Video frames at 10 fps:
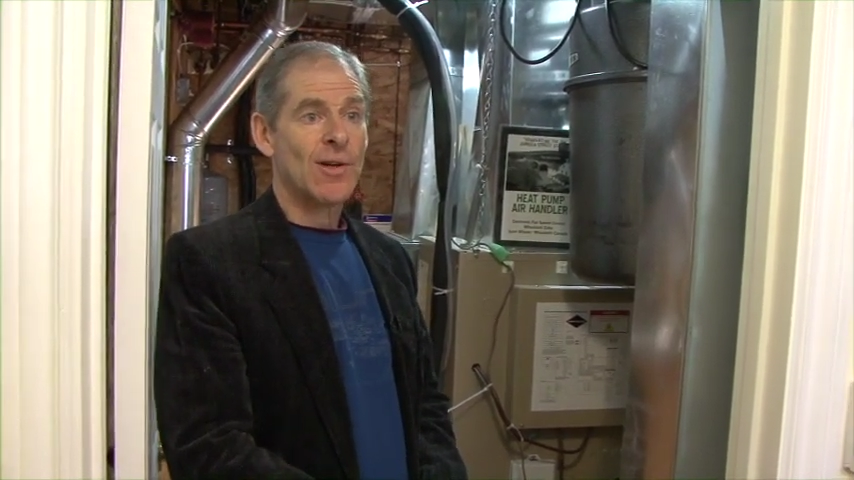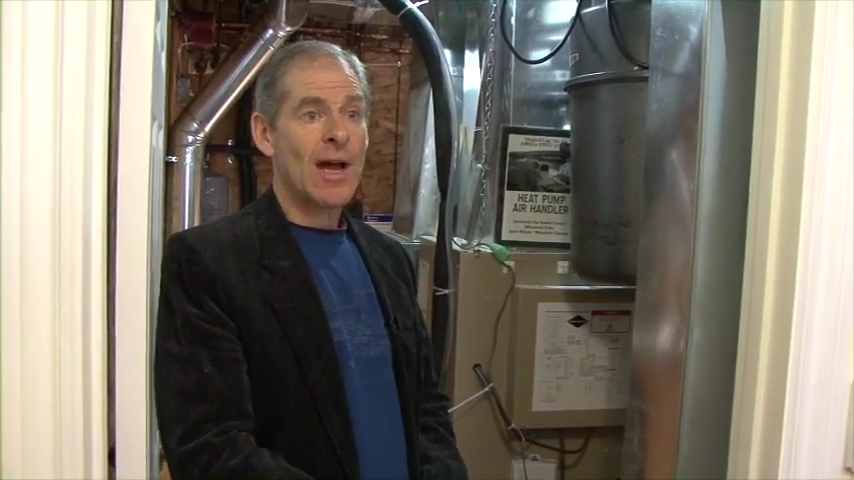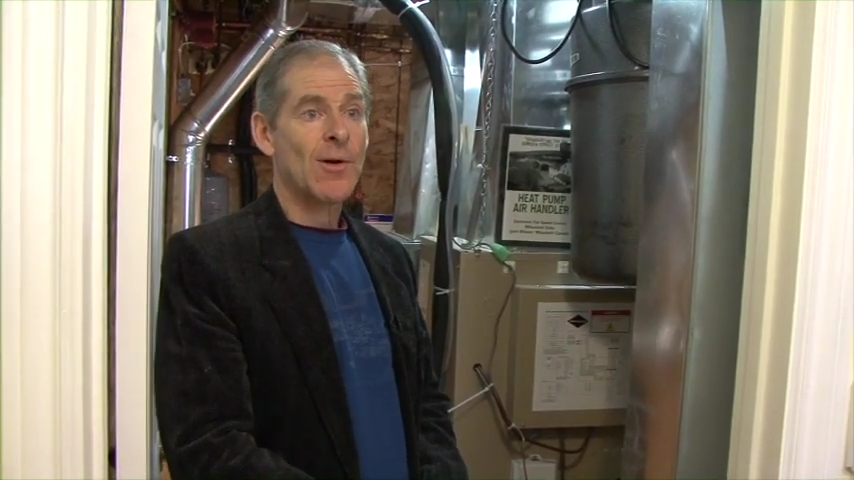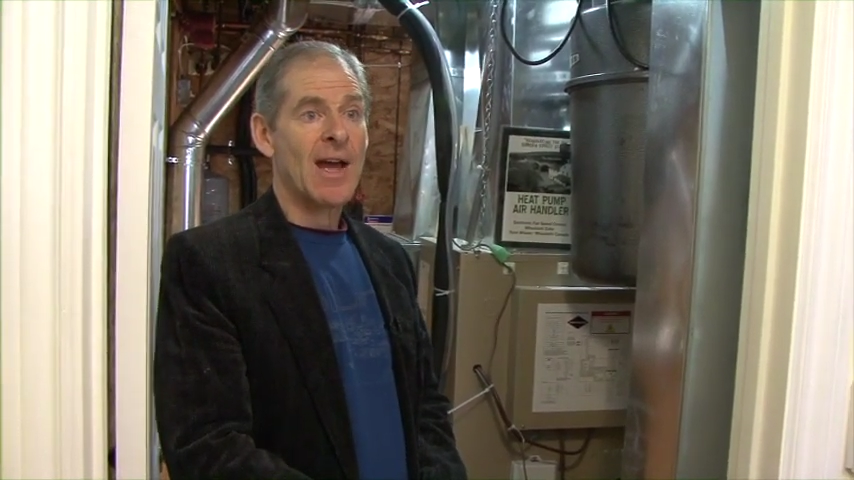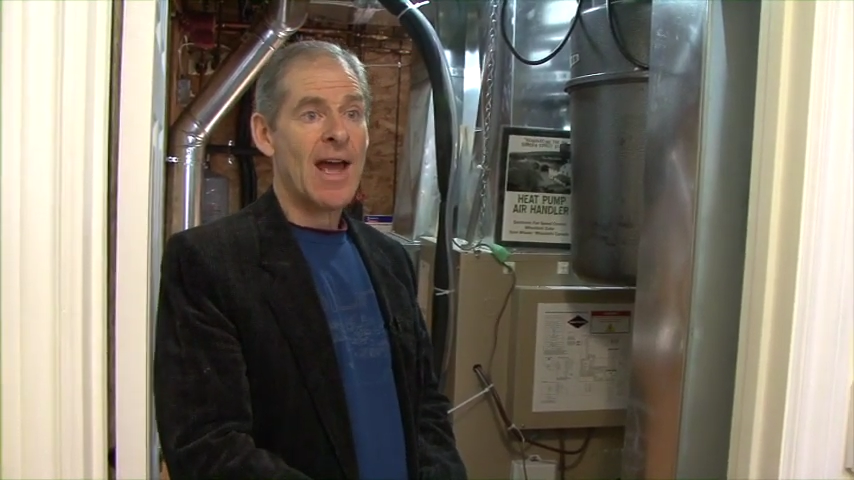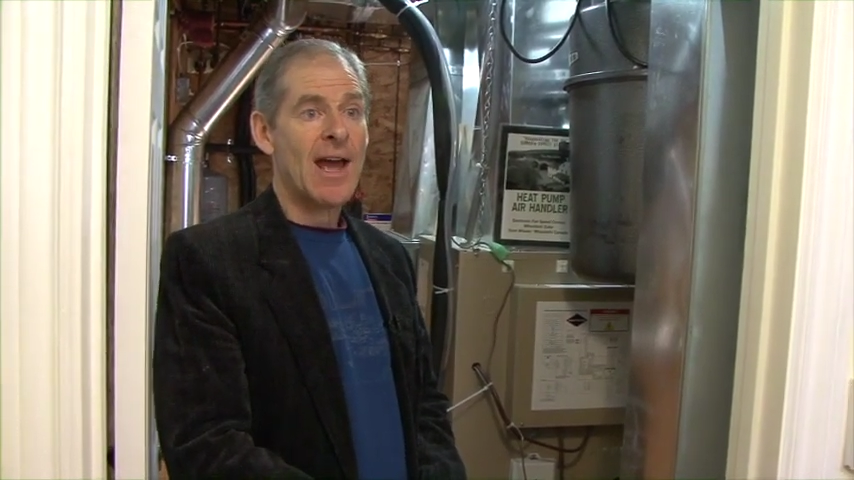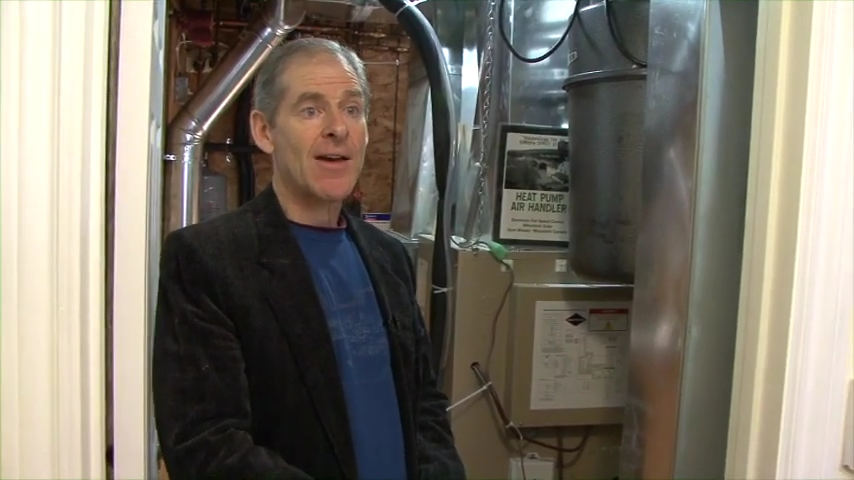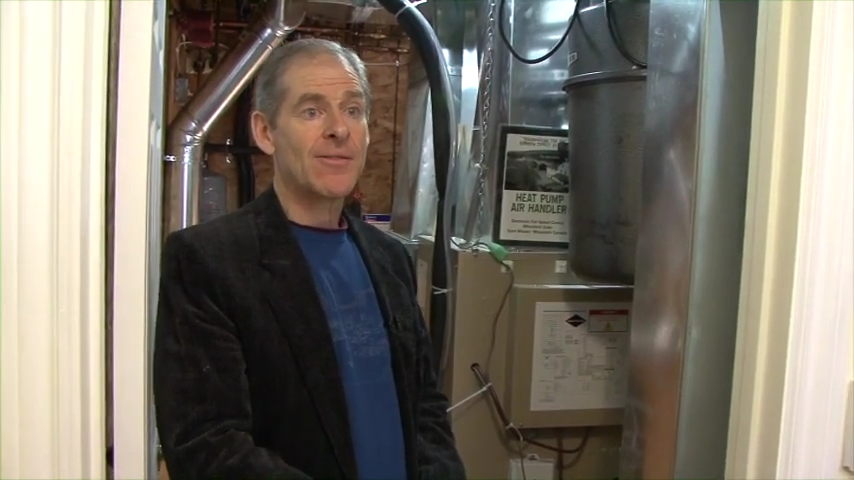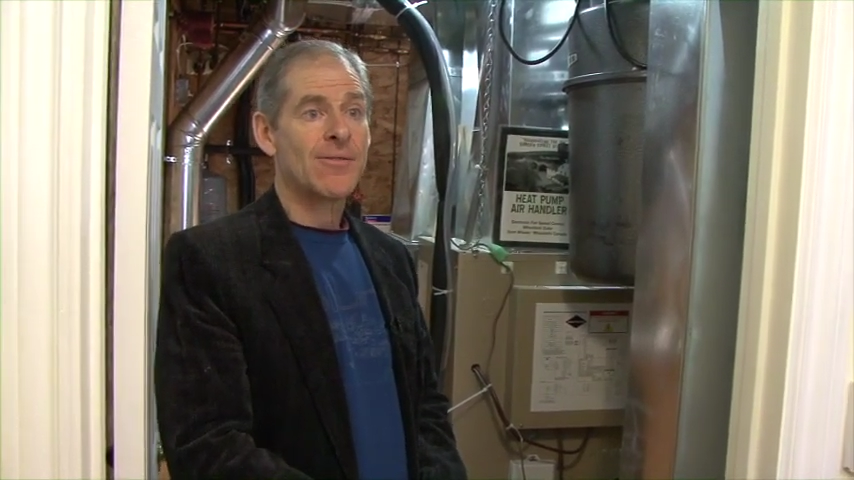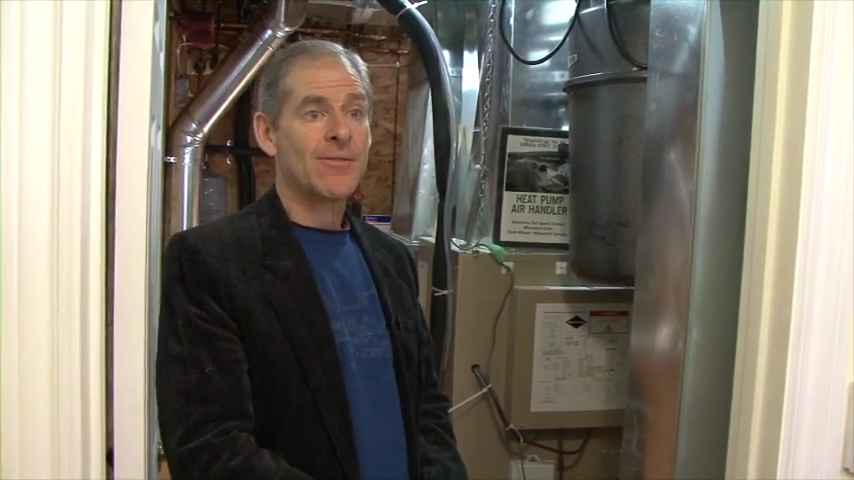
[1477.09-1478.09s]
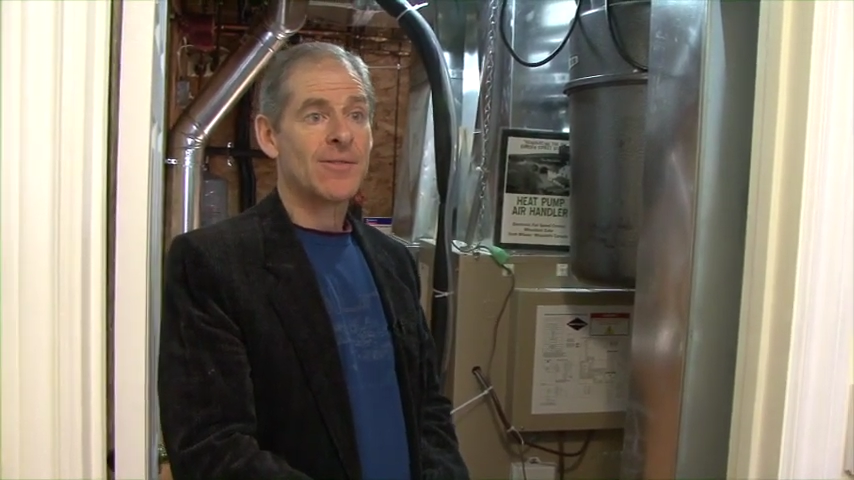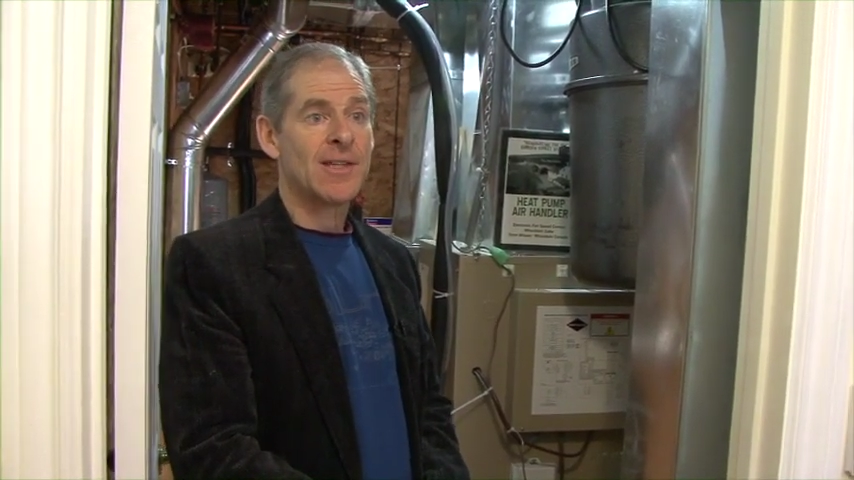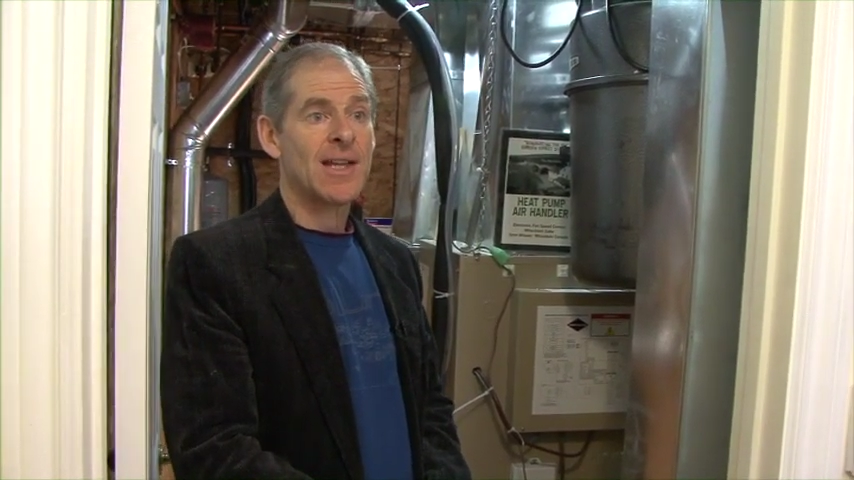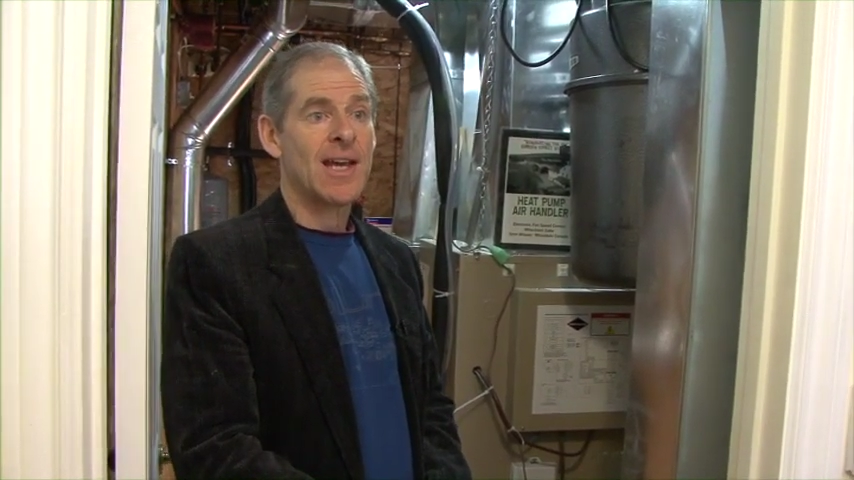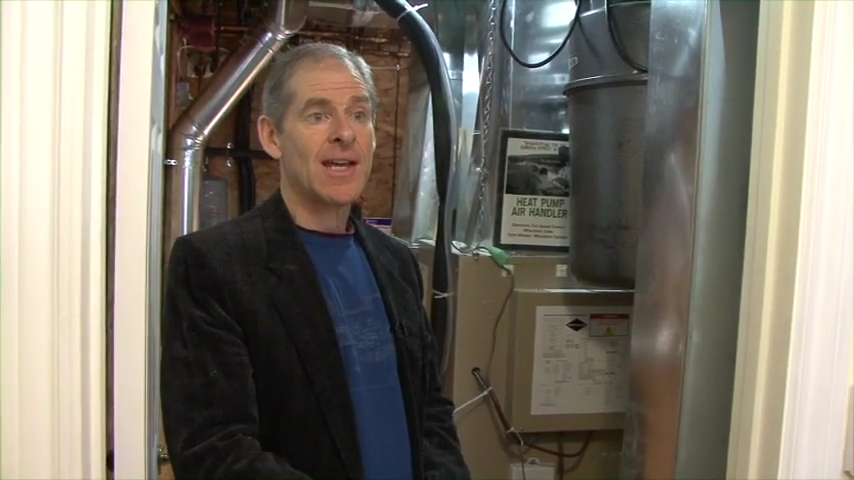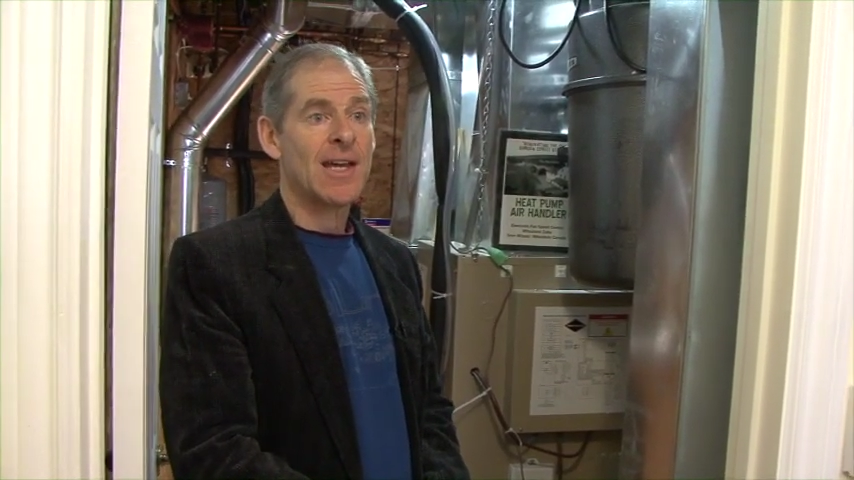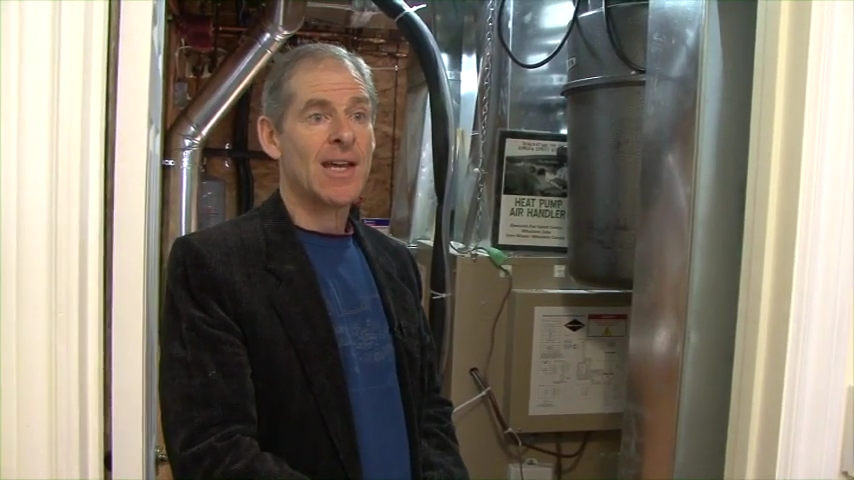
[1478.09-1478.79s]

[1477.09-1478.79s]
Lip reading: an hour and a half today,